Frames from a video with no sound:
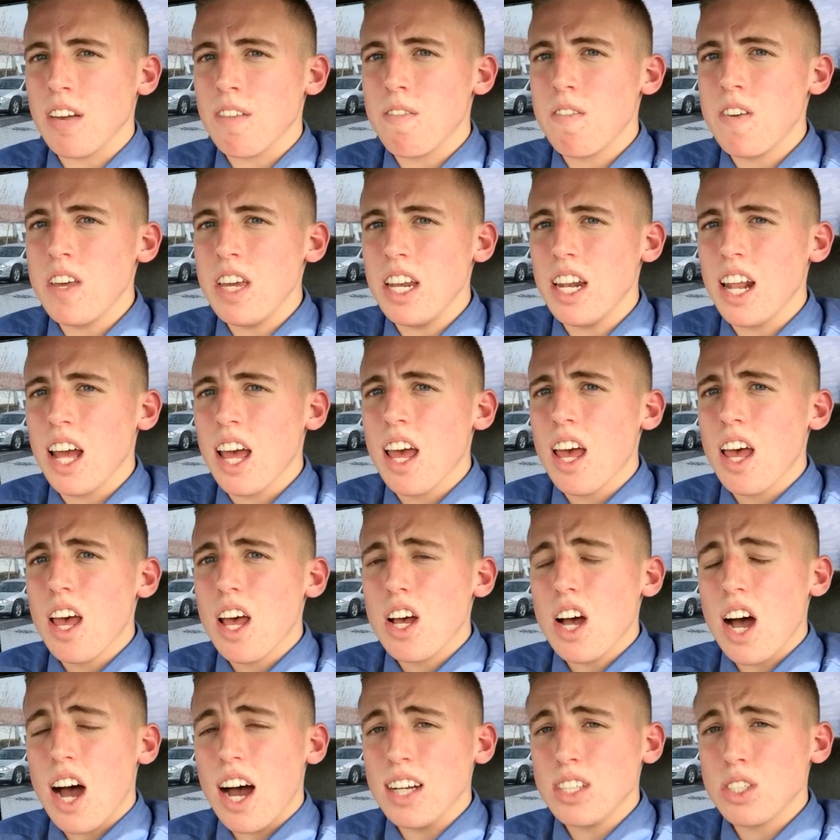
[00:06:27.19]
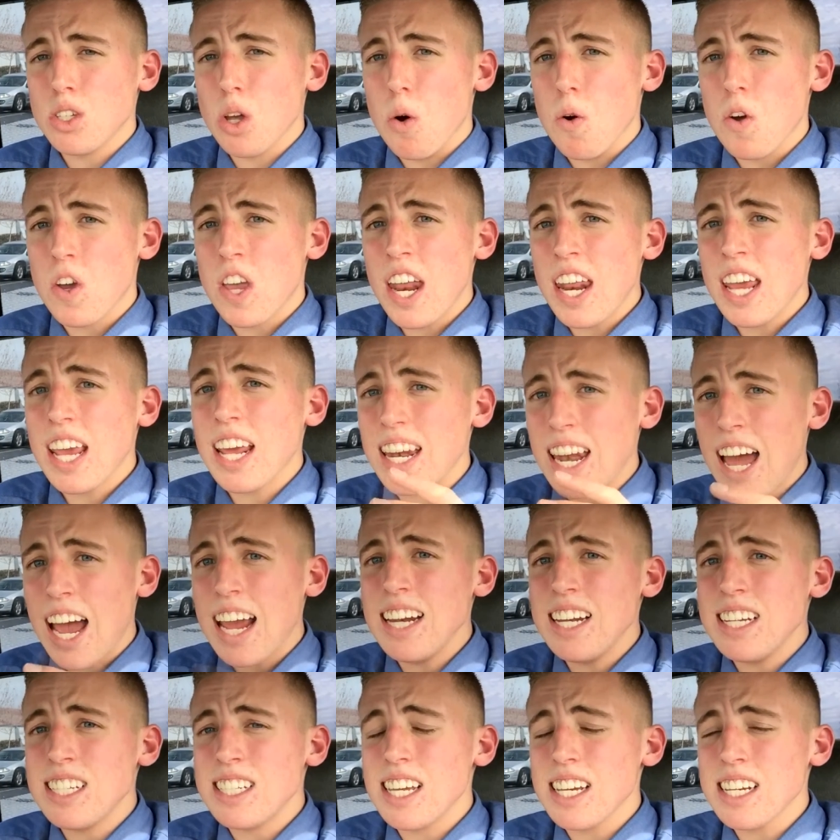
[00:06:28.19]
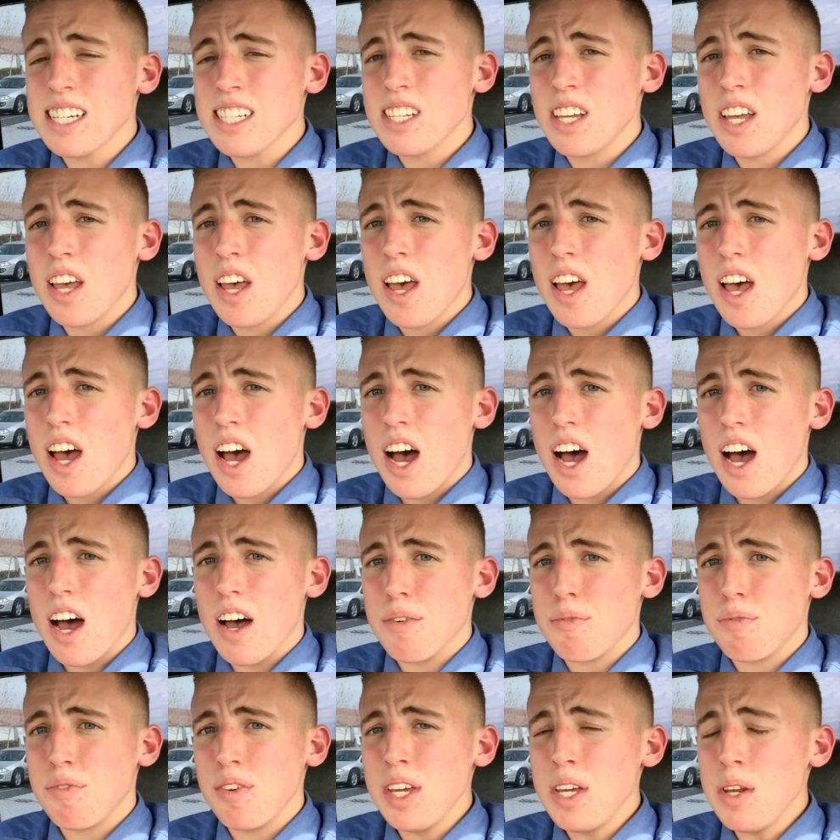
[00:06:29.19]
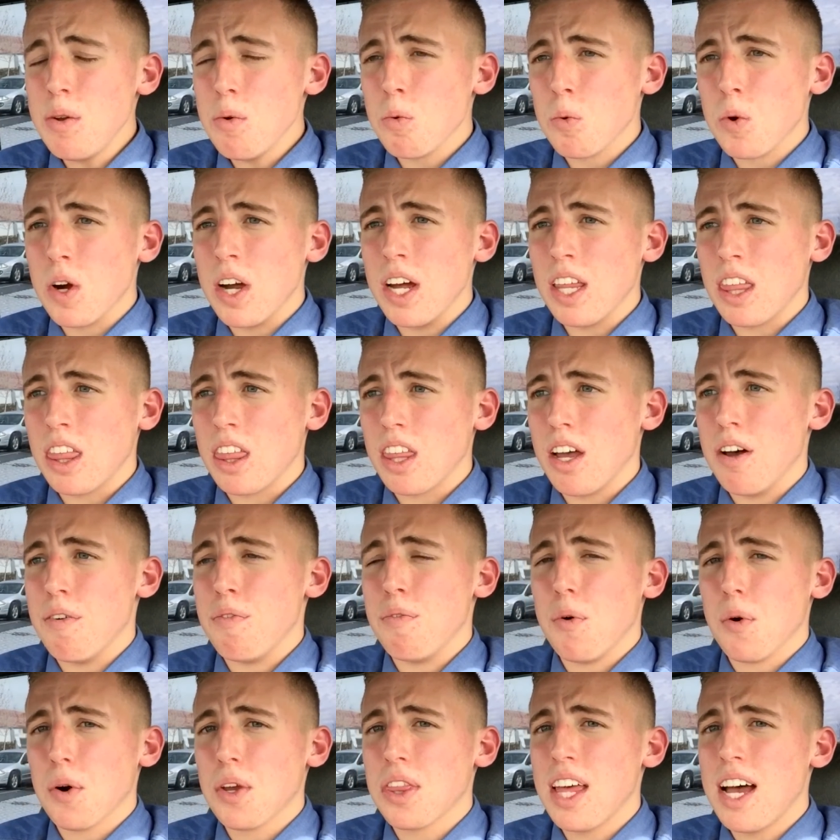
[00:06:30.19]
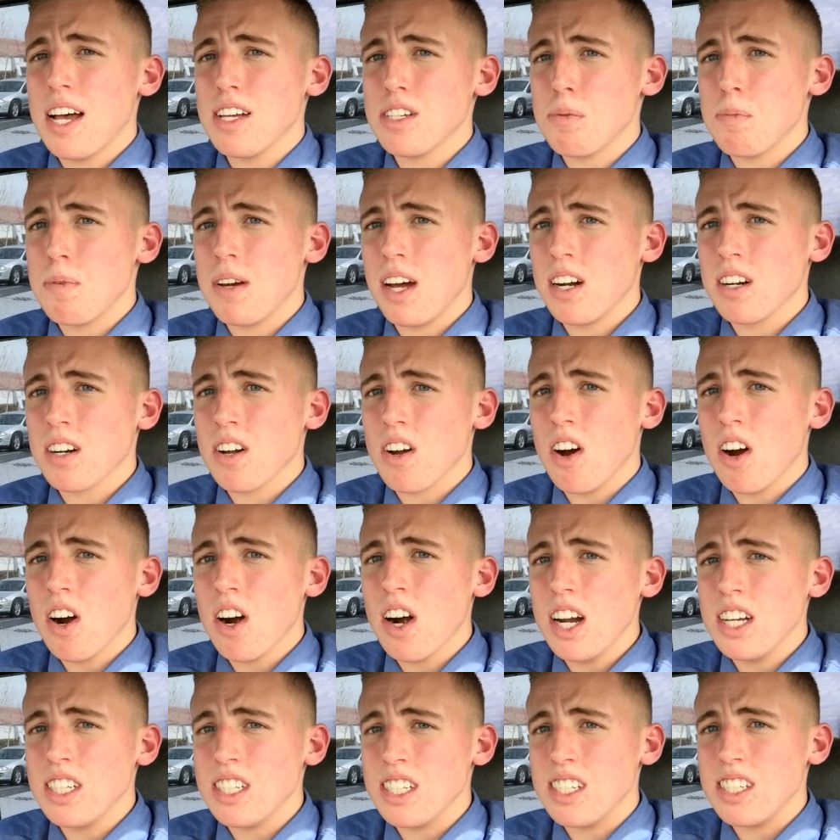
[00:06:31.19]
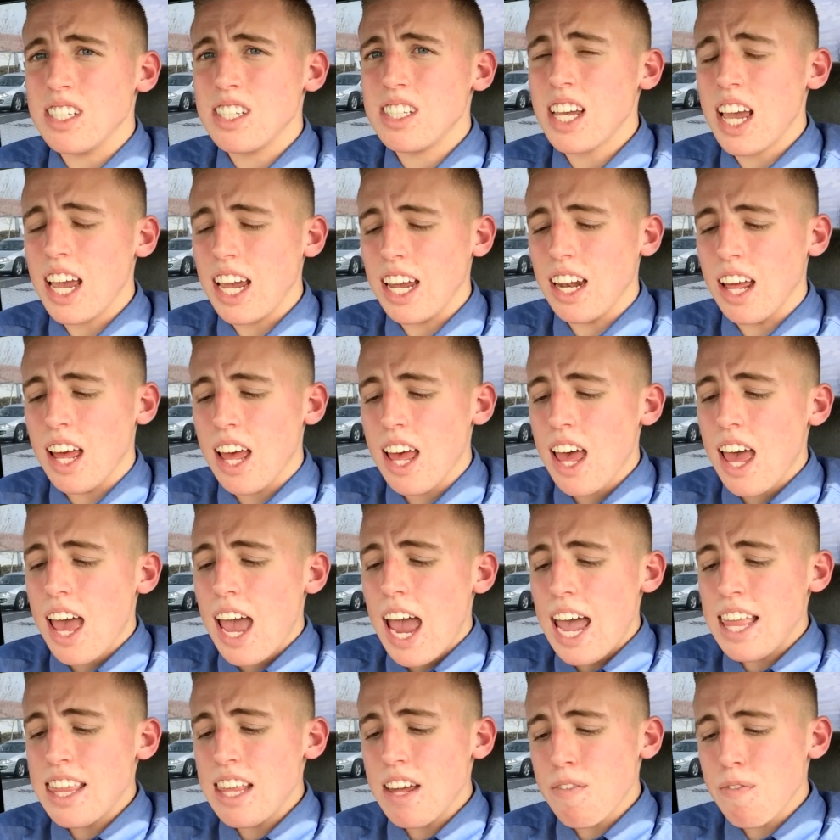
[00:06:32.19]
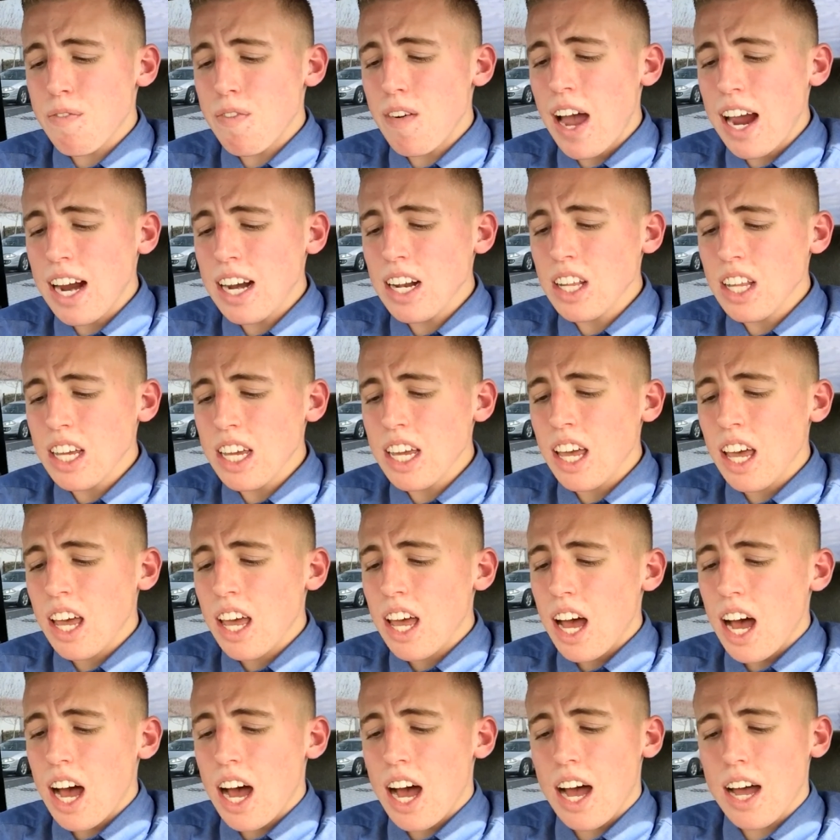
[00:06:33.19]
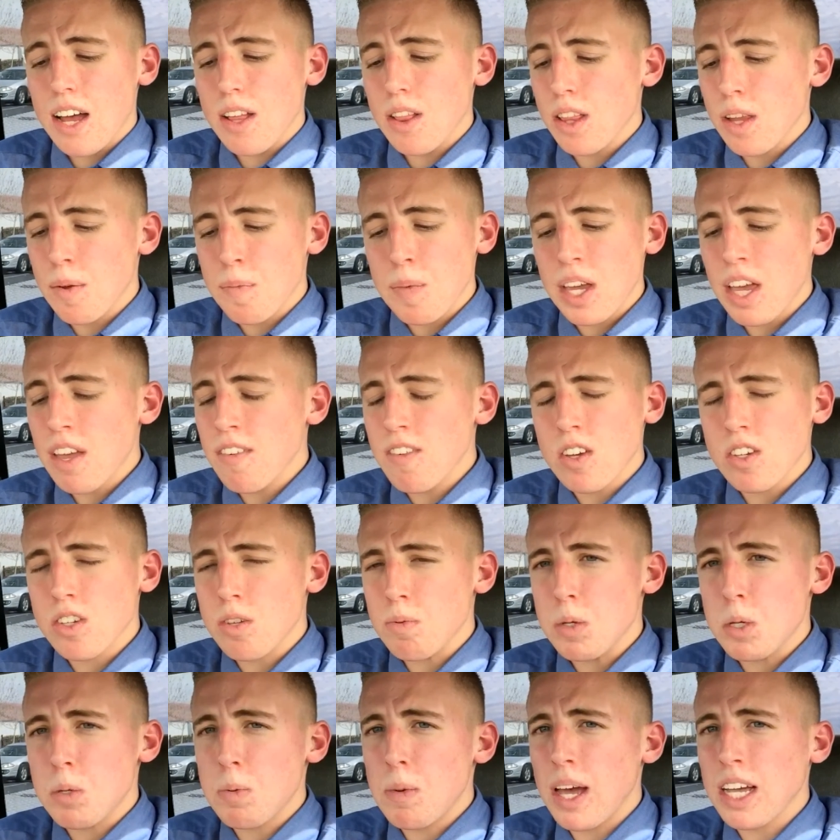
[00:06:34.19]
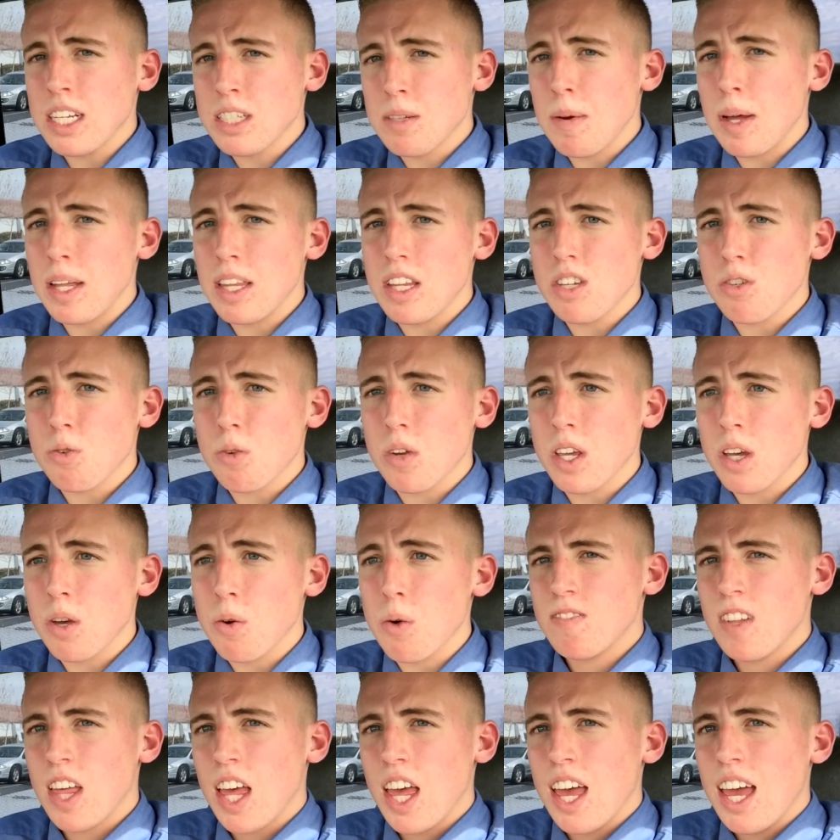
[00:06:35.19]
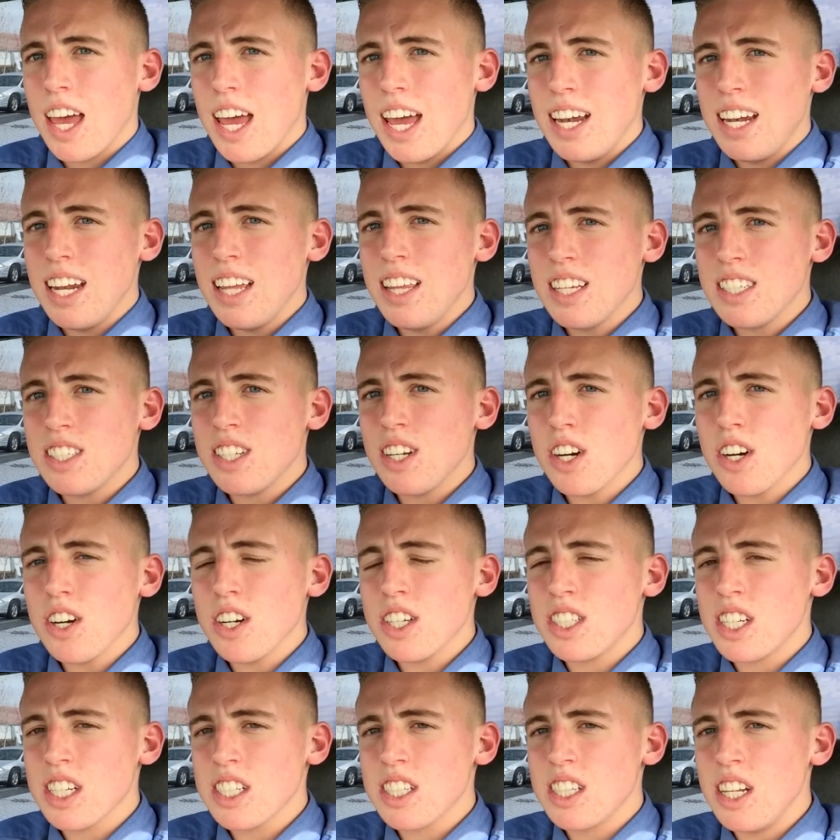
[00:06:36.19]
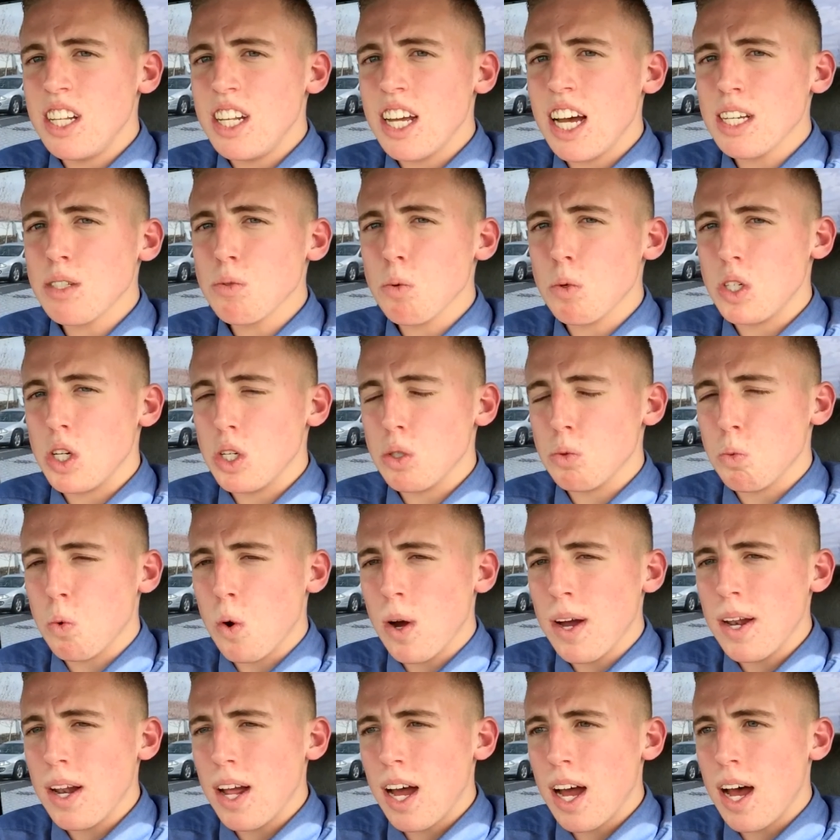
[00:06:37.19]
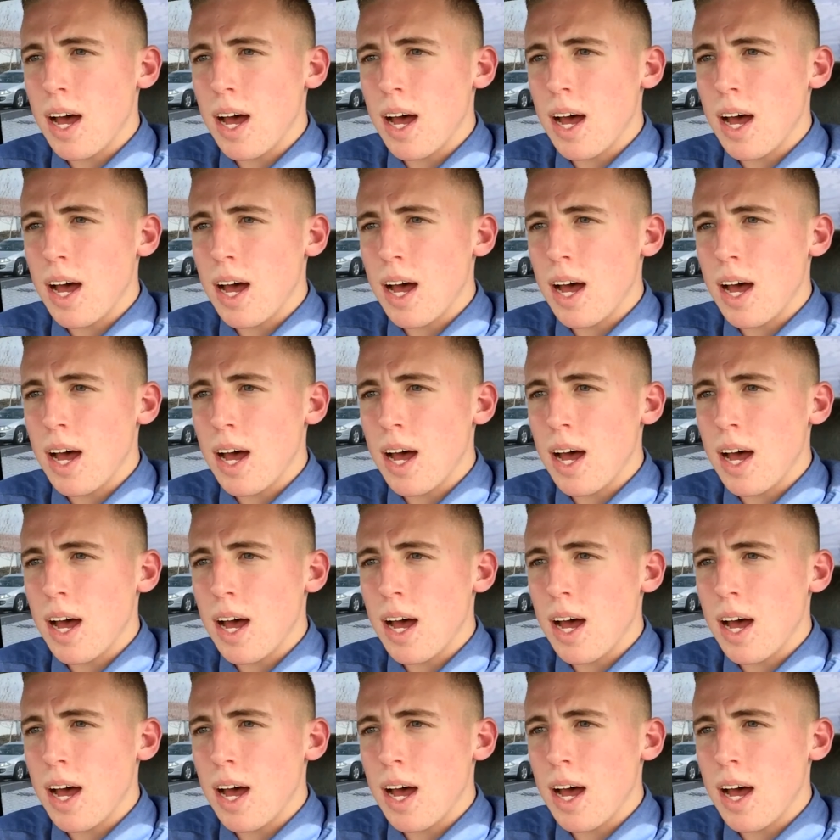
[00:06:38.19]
feat. So getting 96 feet with a 4,000 pound car is insane. And then finally, let me give you some specs about this really quick. It did the 0 to 60 test, which is what